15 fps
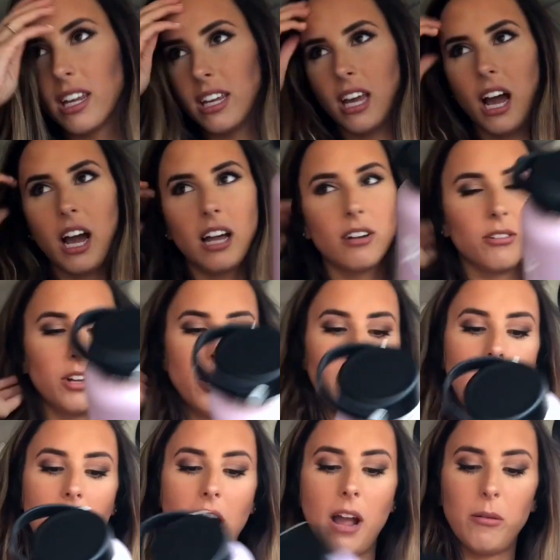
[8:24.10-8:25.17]
yeah, I don't know.
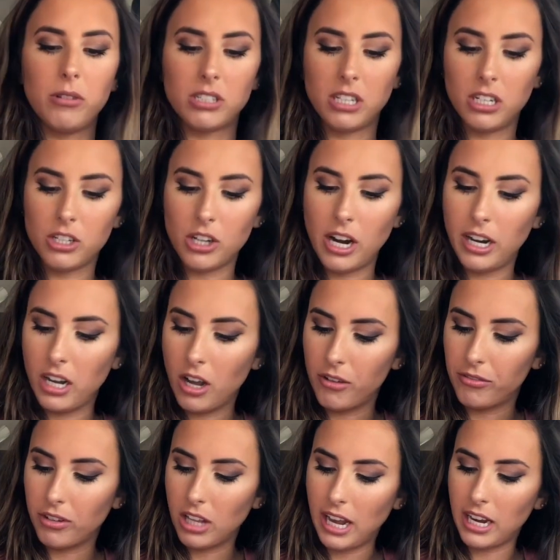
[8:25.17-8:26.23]
I was gonna try and go
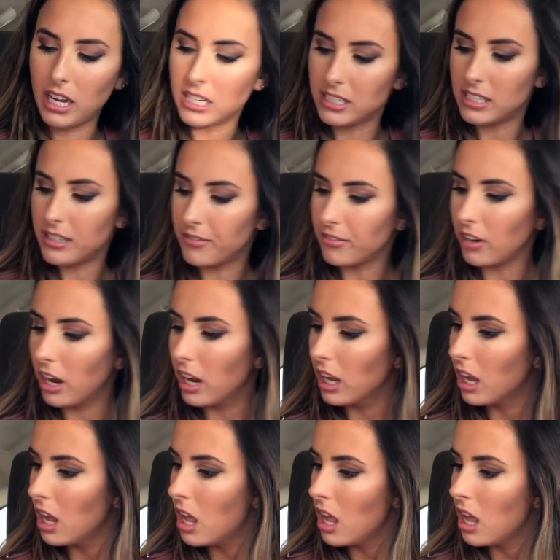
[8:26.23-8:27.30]
for like a
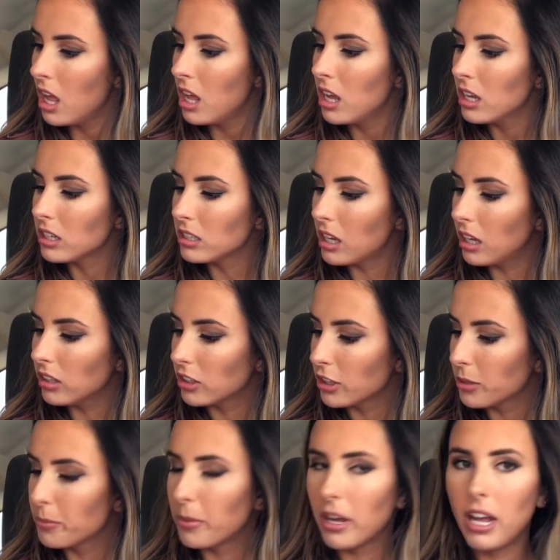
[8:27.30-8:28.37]
different
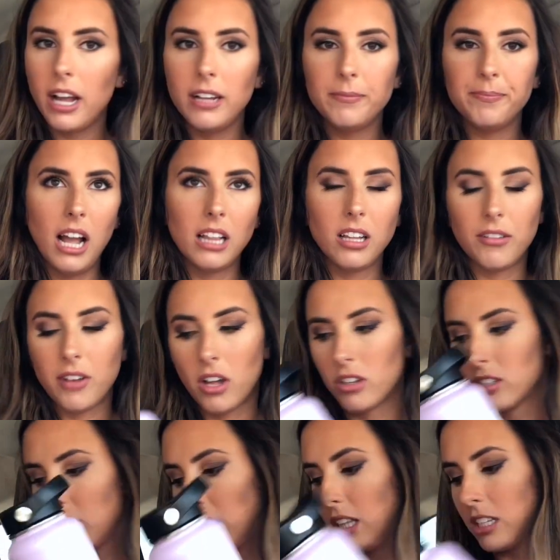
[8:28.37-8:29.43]
color, but I love
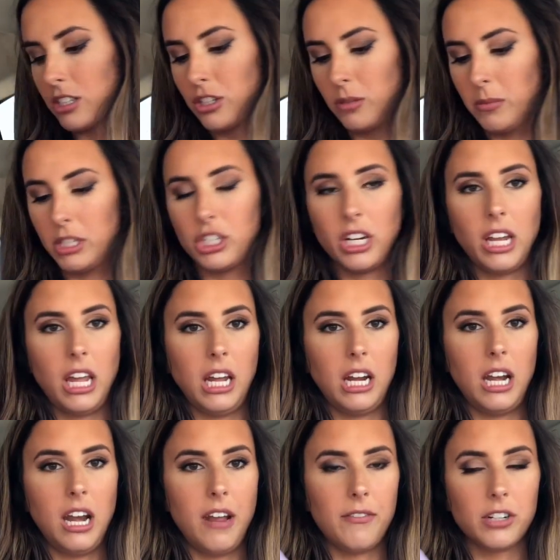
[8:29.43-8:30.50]
colors like this too much. I
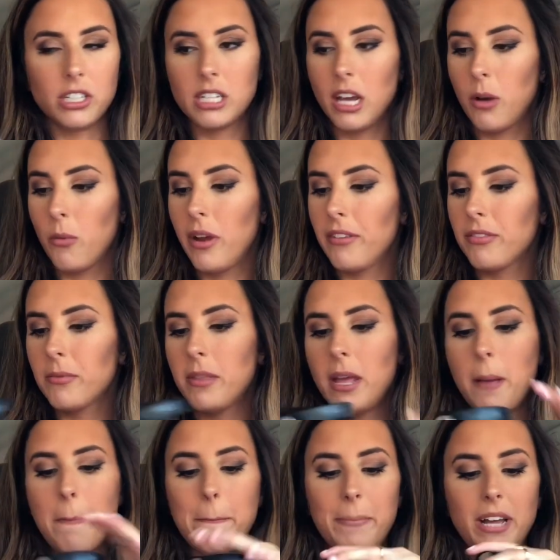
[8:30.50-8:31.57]
can never stay away from
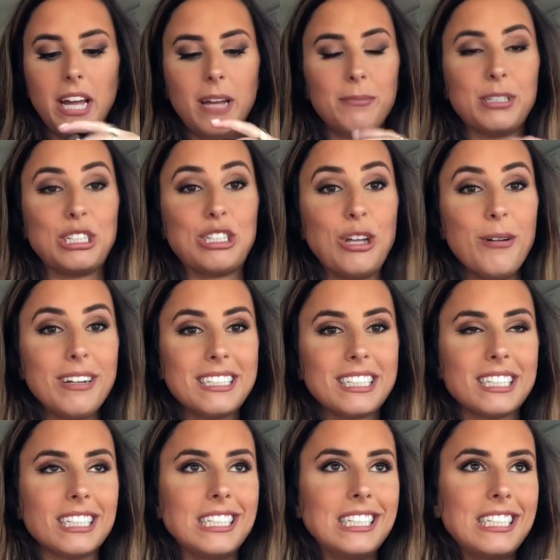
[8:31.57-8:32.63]
them, but I'm so
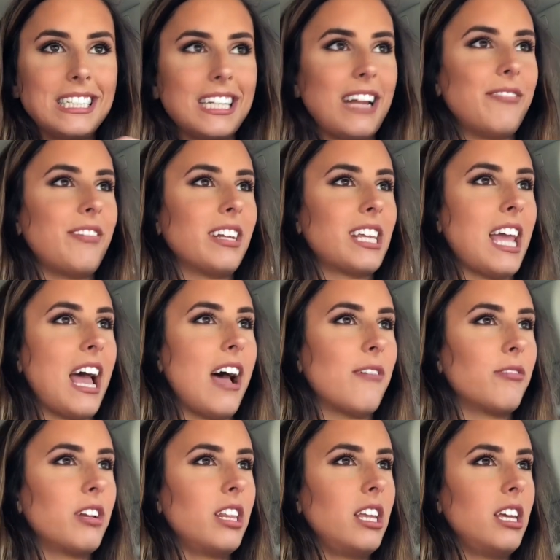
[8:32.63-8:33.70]
excited that I finally
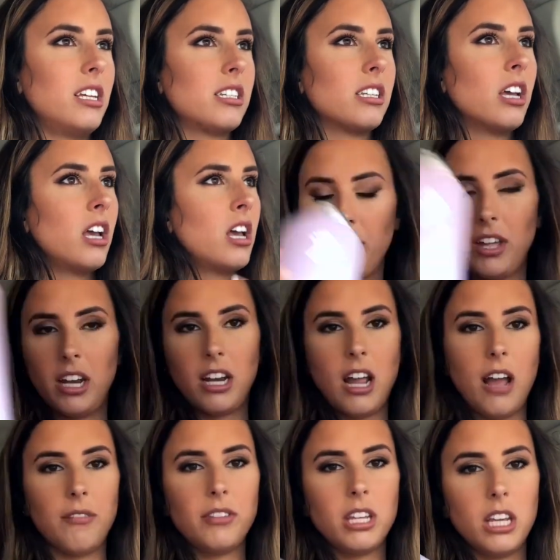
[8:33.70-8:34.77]
have one of these. They didn't
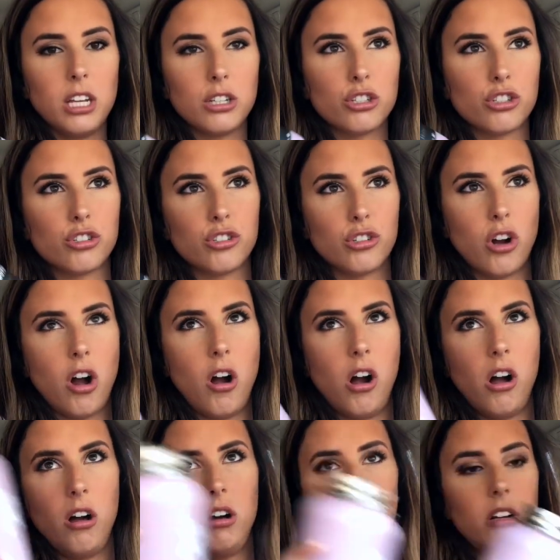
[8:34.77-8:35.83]
have the
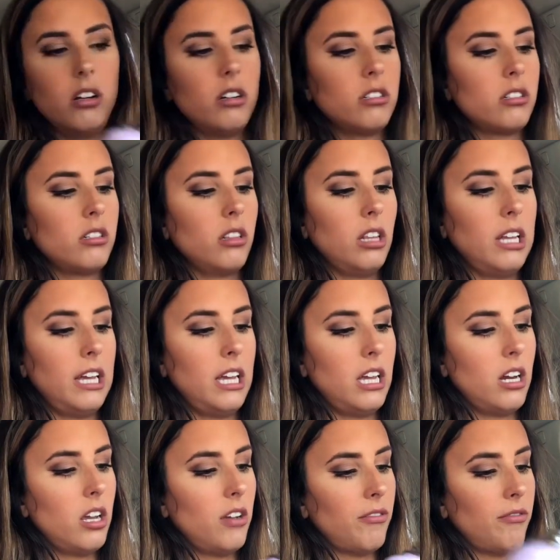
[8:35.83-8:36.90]
straw
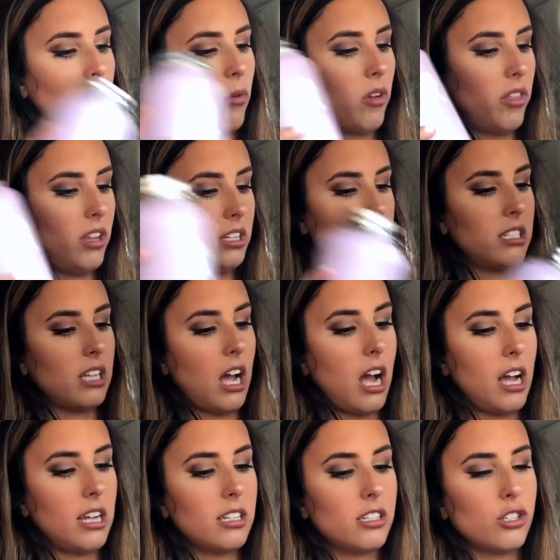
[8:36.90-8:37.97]
lid for this
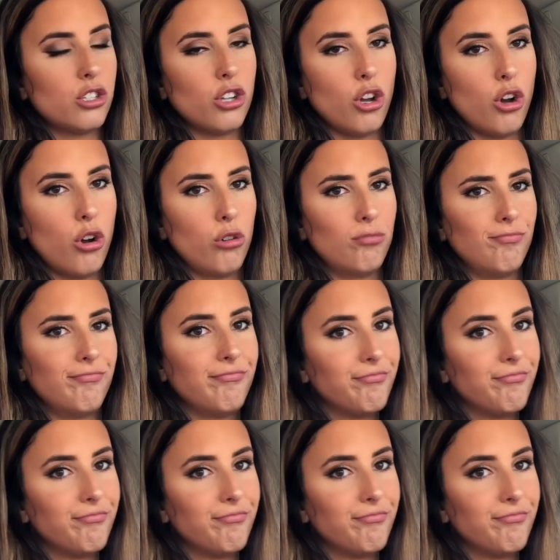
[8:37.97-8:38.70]
size, so